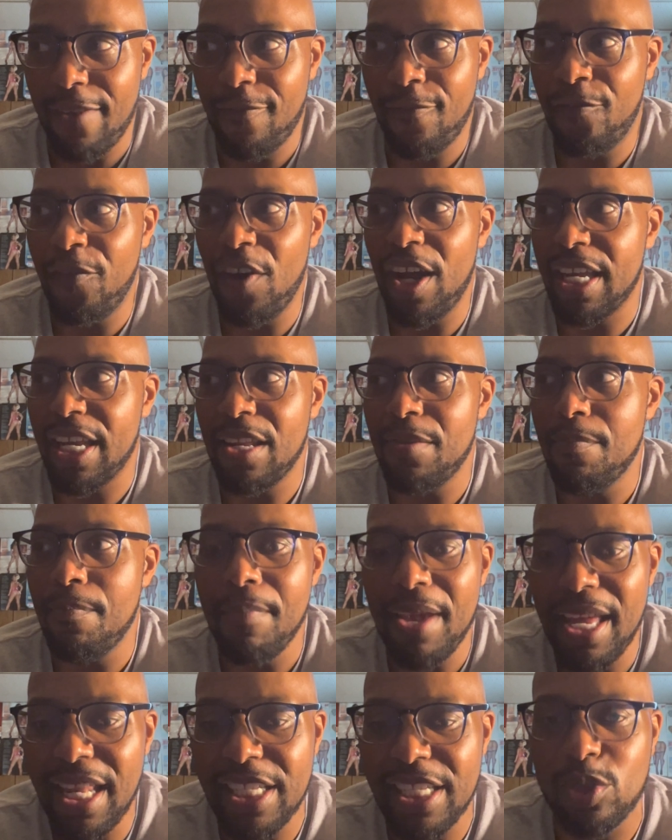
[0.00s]
fucking
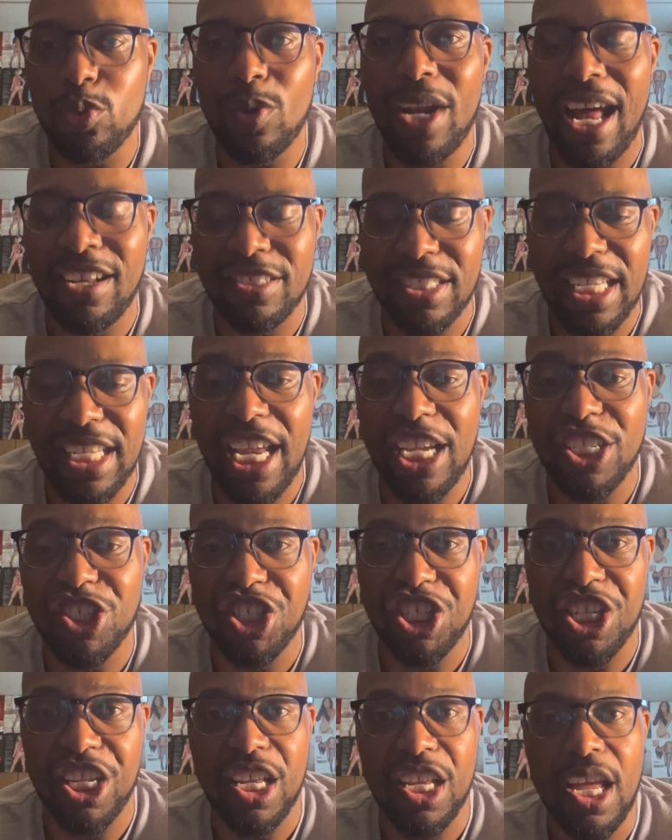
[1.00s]
minutes without saying
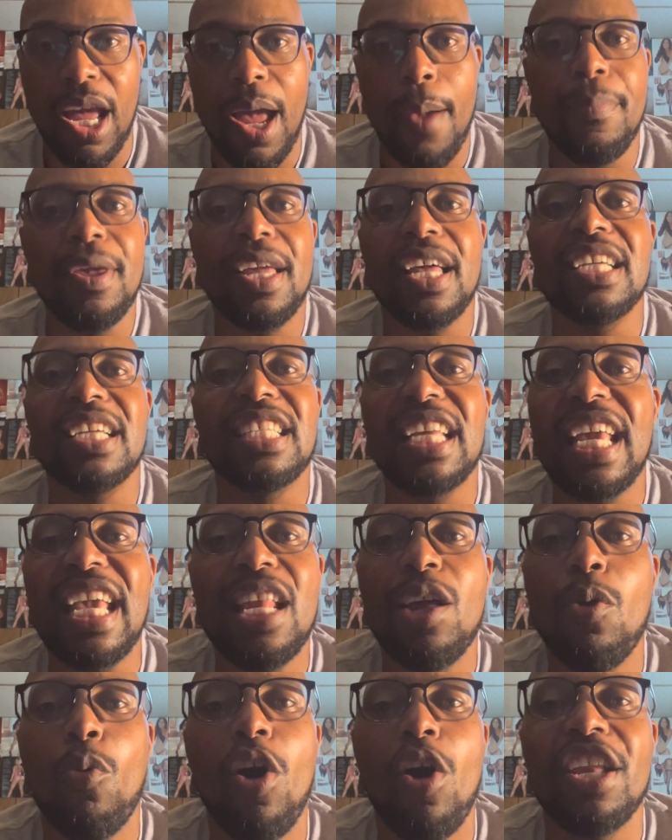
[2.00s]
shit because he
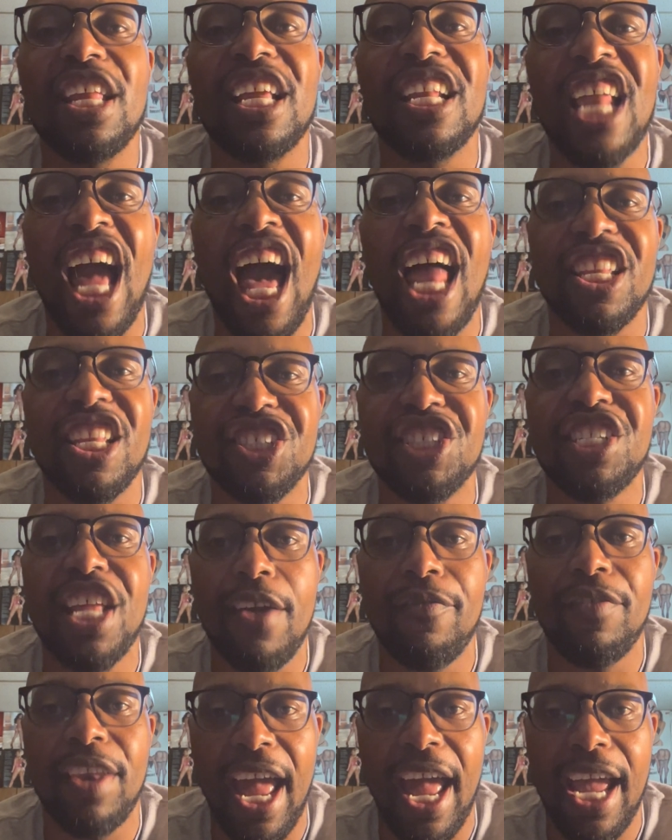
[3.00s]
didn't want to acknowledge
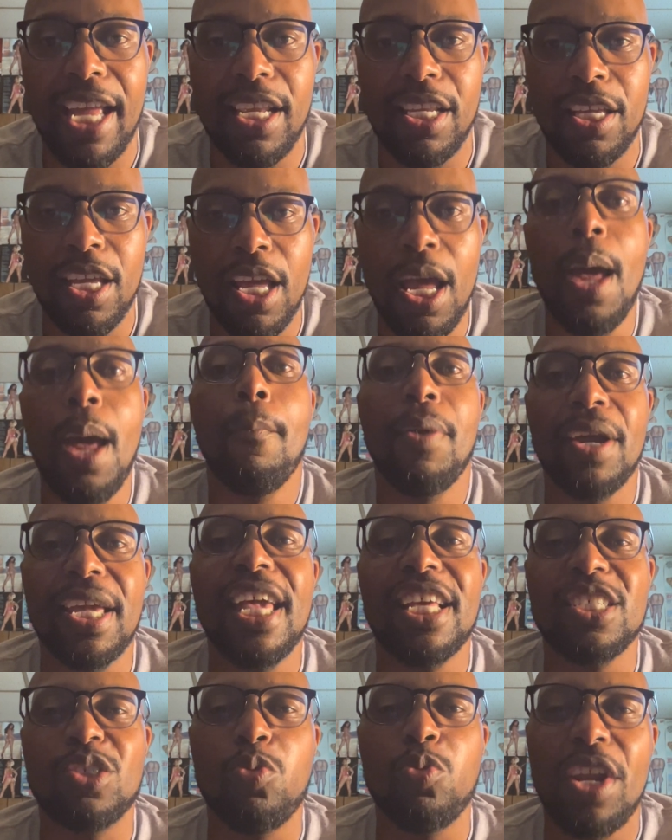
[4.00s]
Devin Haney. But
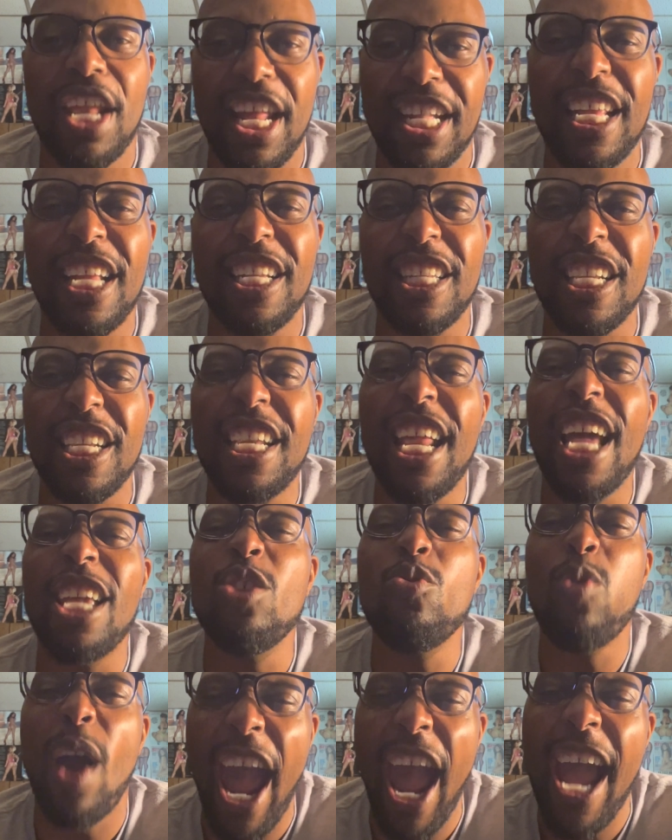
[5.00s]
guess what? At the end of the day,
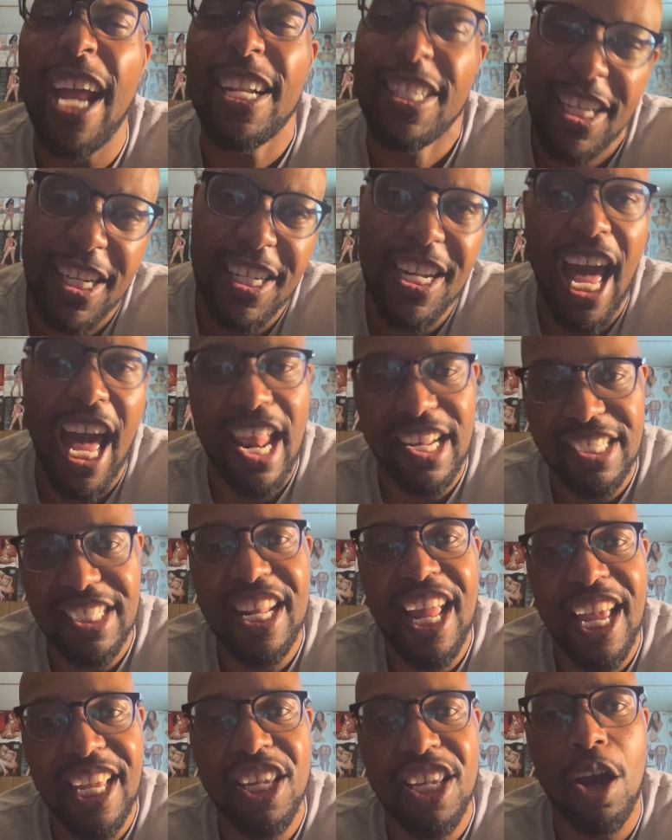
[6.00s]
you had to acknowledge
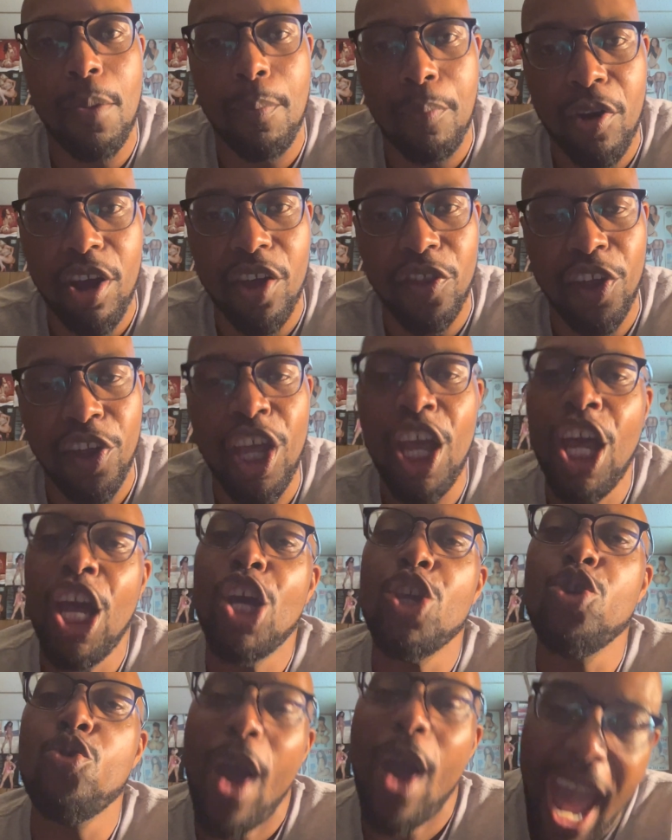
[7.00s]
that young brother.
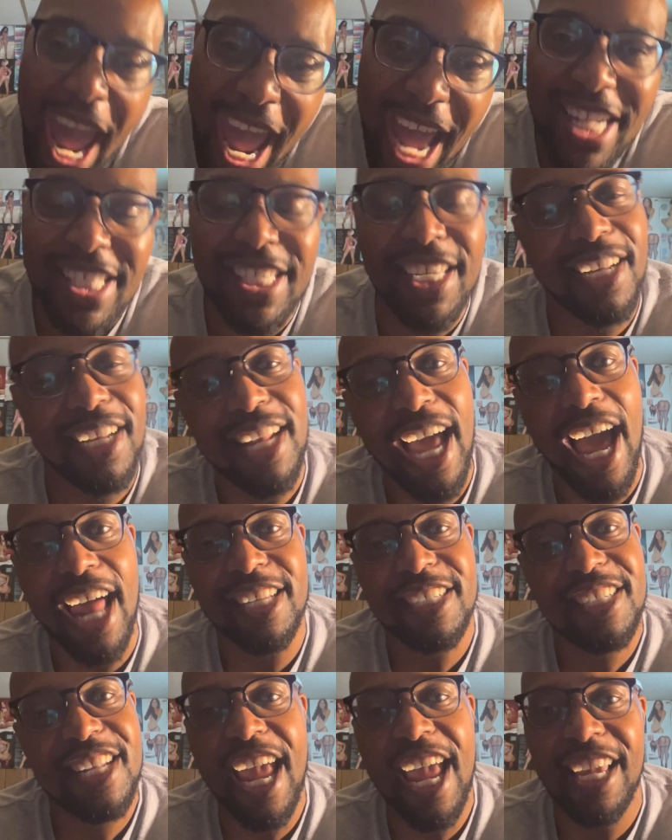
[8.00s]
You had to
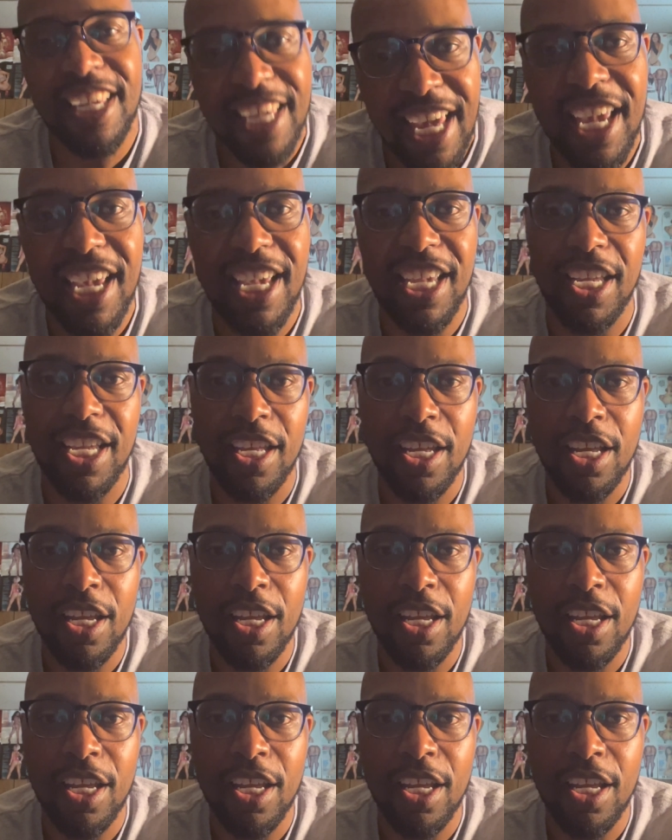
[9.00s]
acknowledge that king.